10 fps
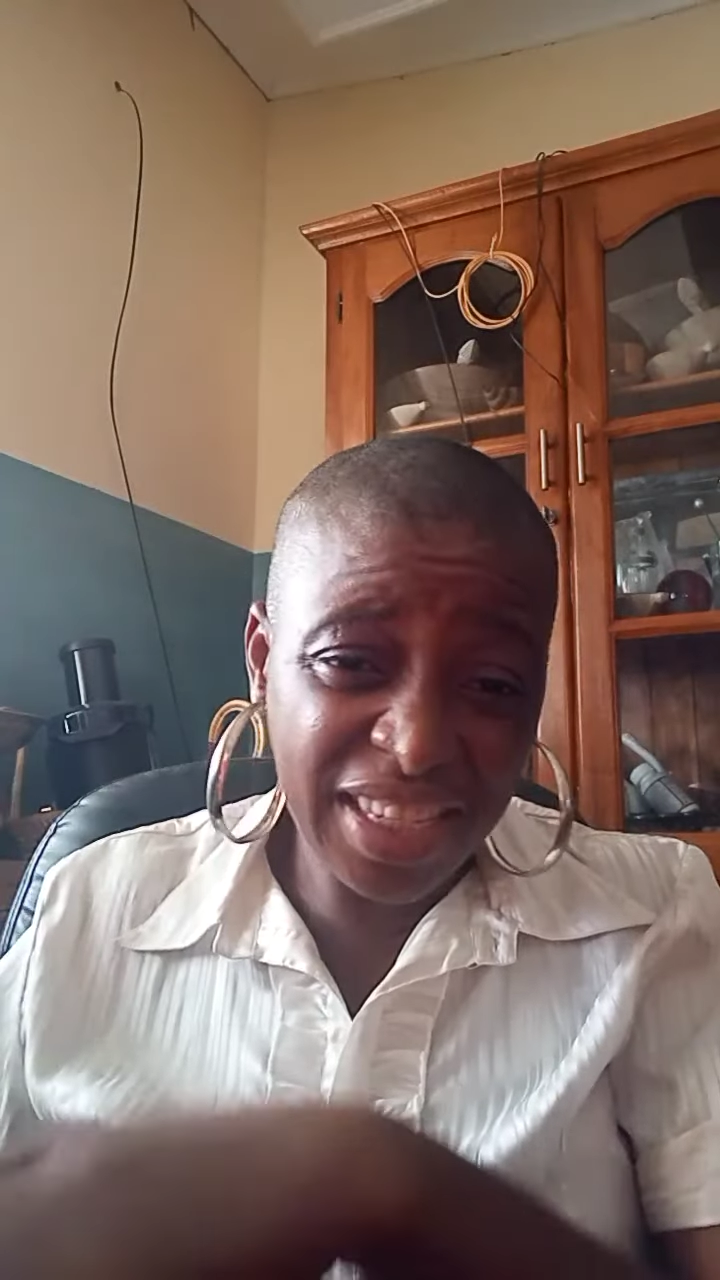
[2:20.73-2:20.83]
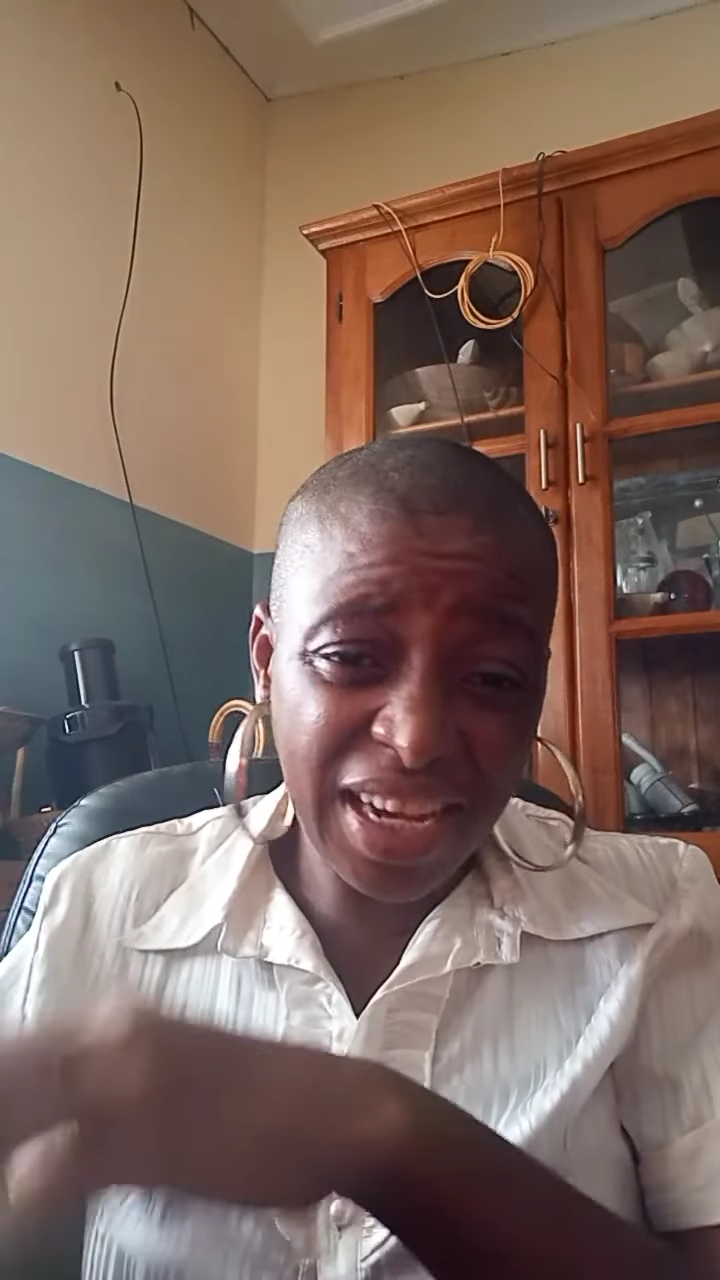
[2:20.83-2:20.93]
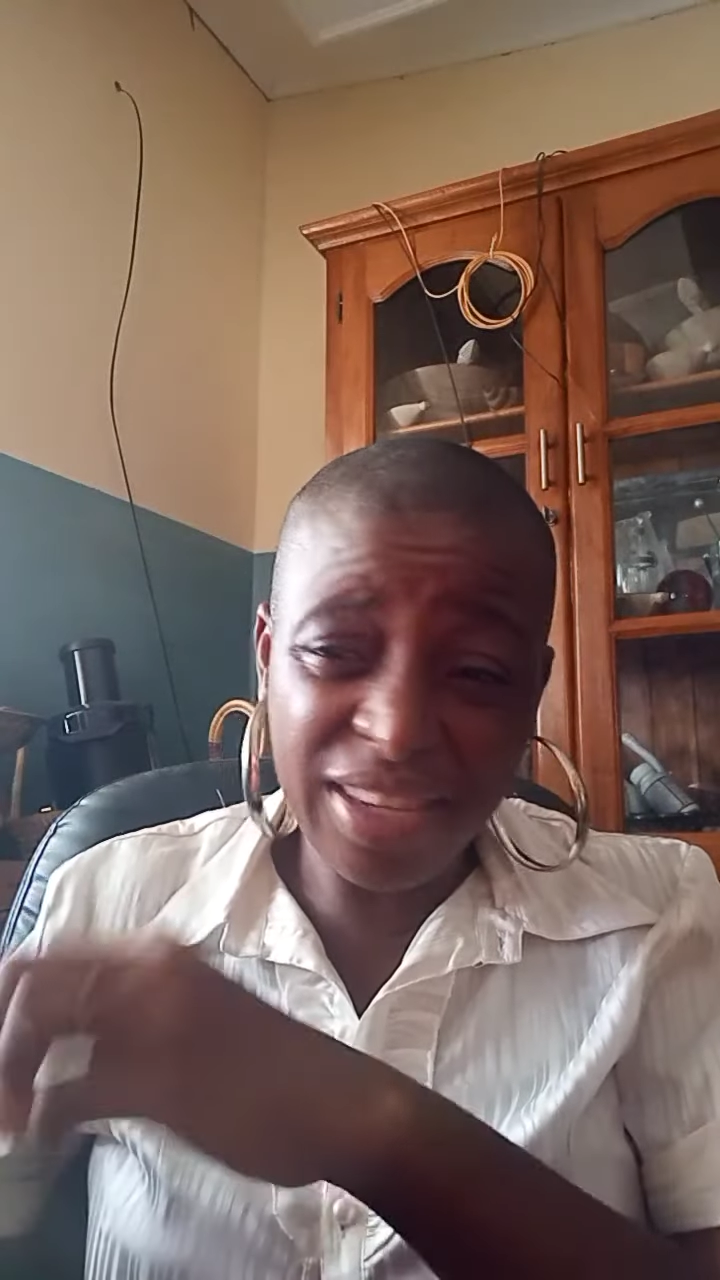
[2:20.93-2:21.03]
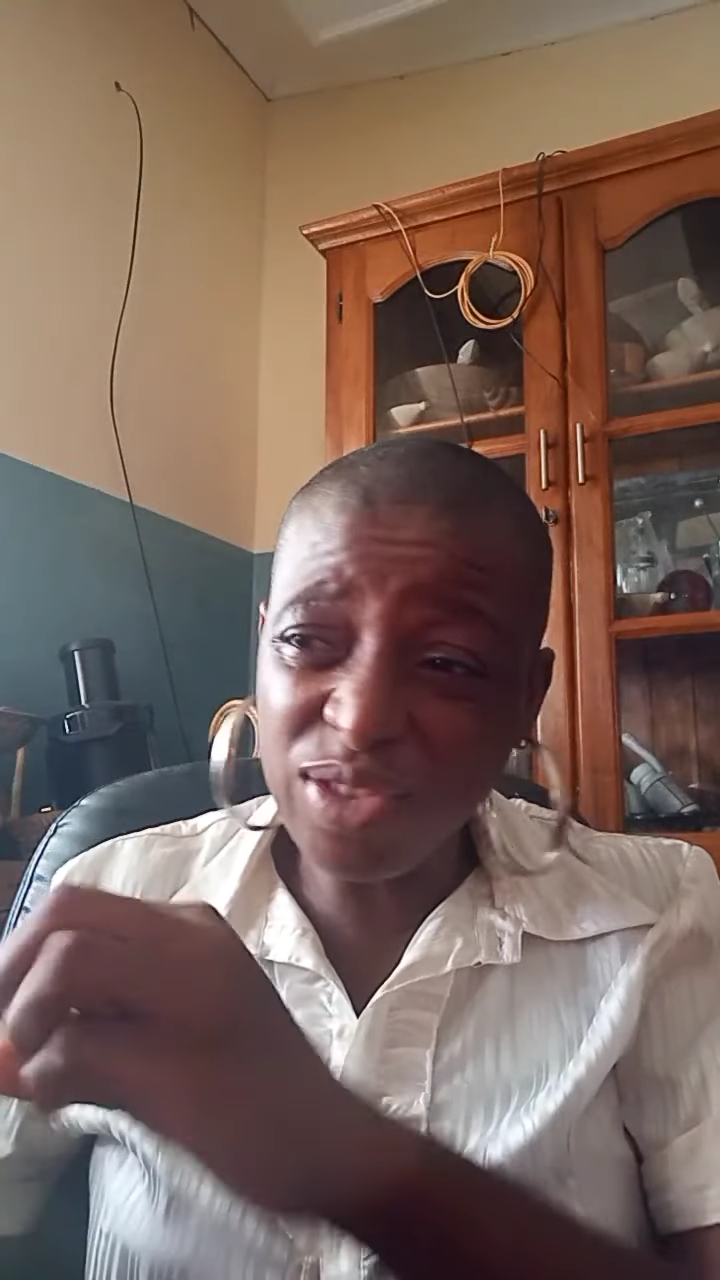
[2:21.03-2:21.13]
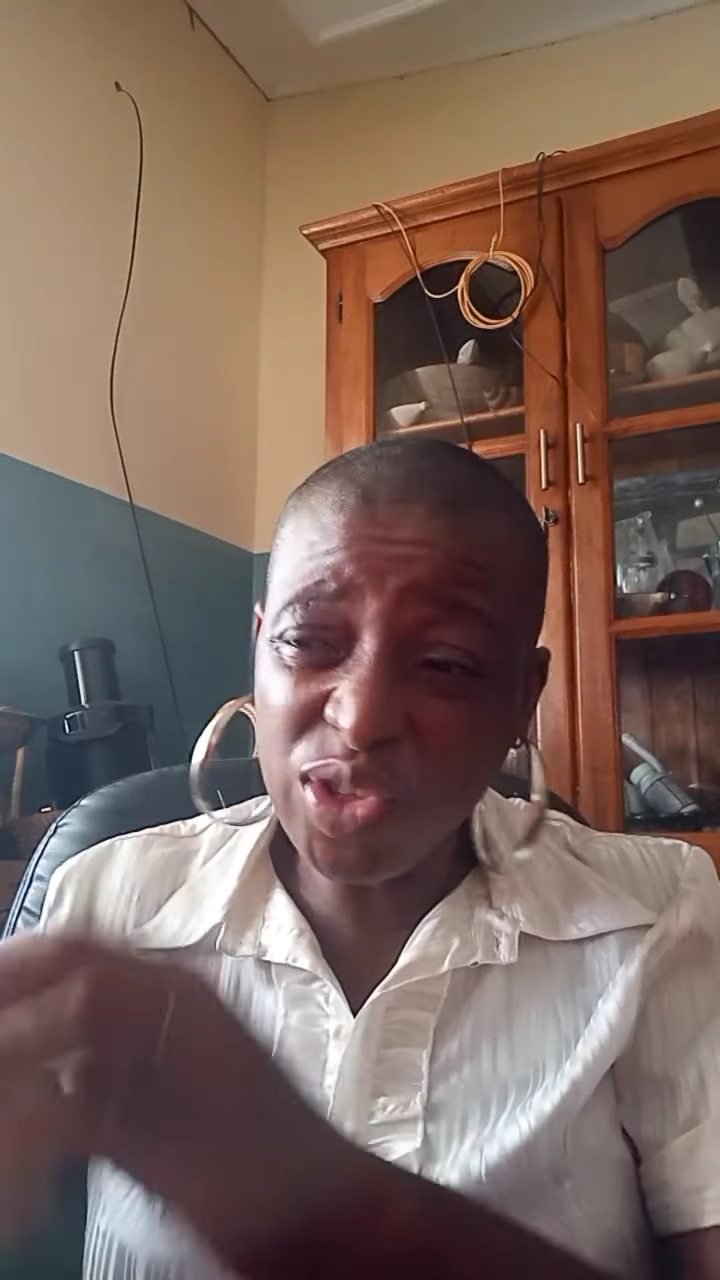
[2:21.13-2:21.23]

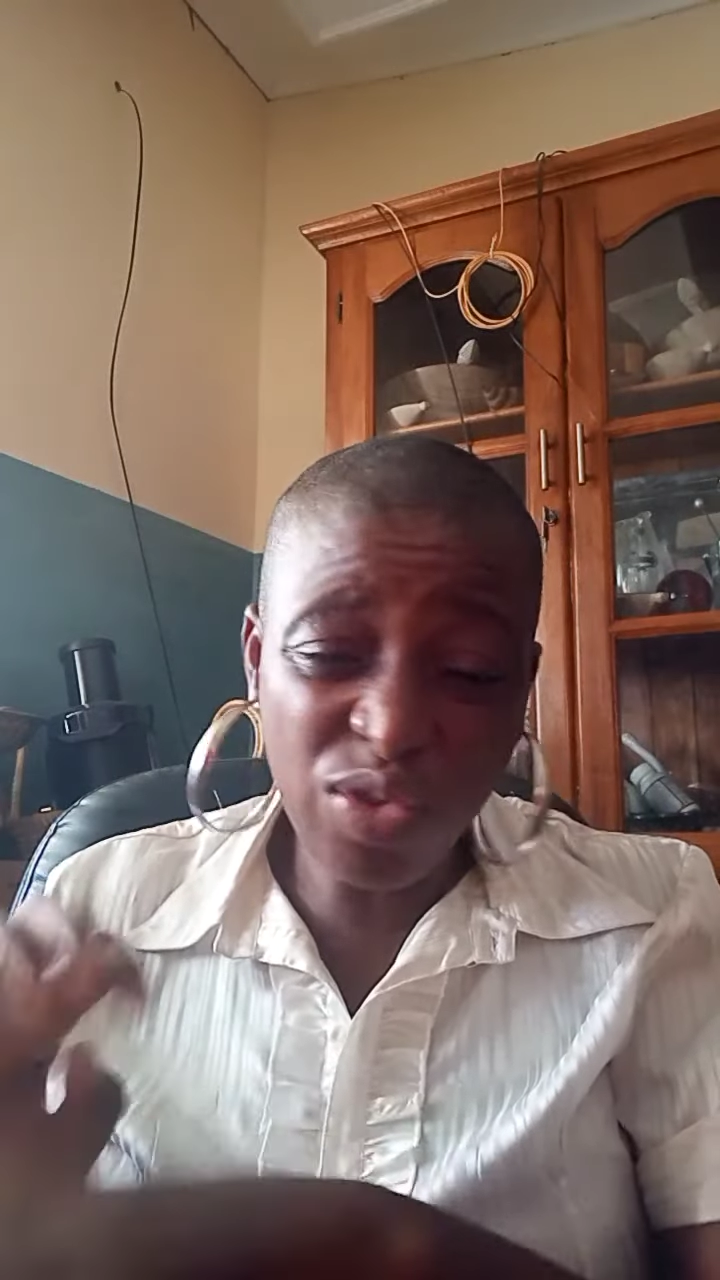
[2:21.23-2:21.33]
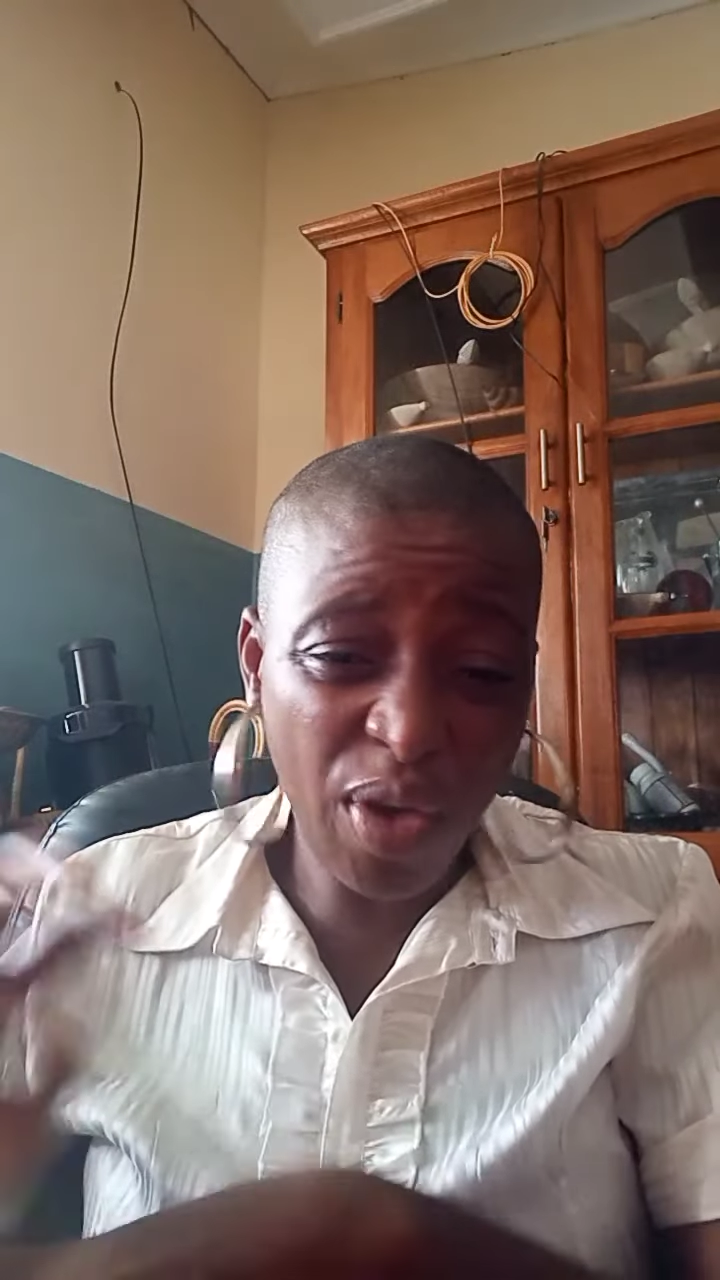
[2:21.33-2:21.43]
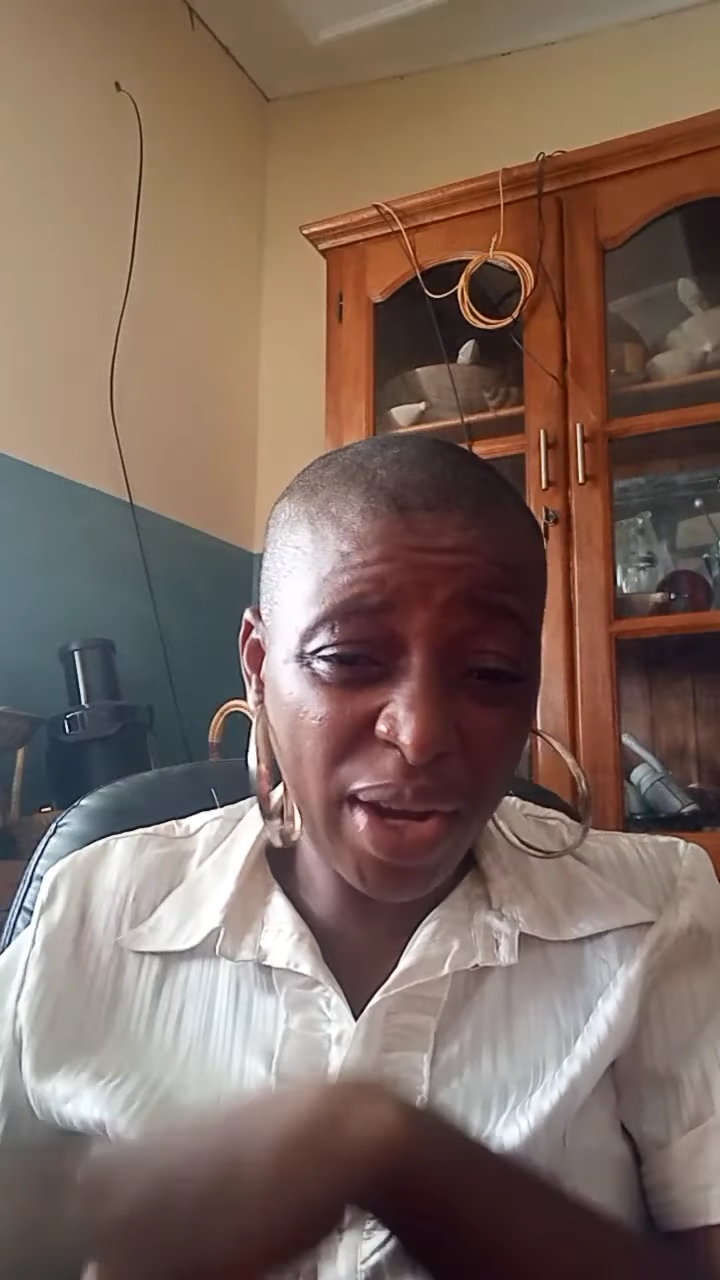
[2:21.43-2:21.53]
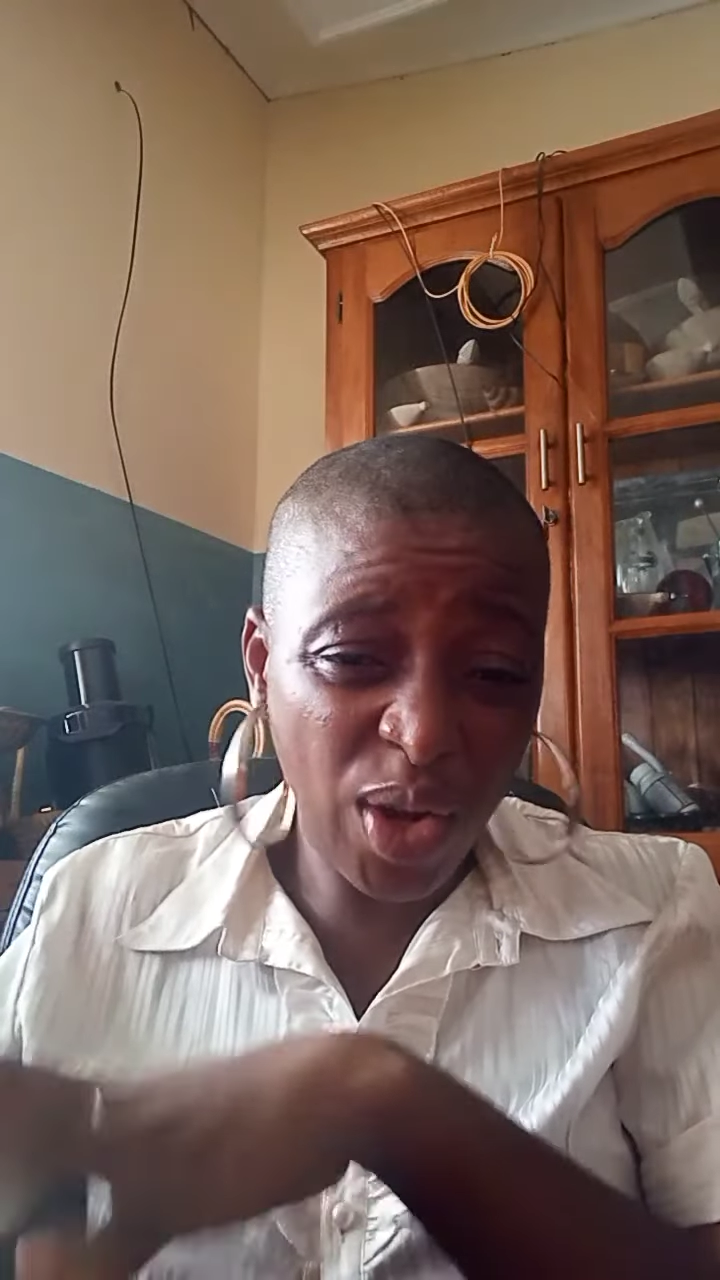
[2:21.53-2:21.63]
and throwing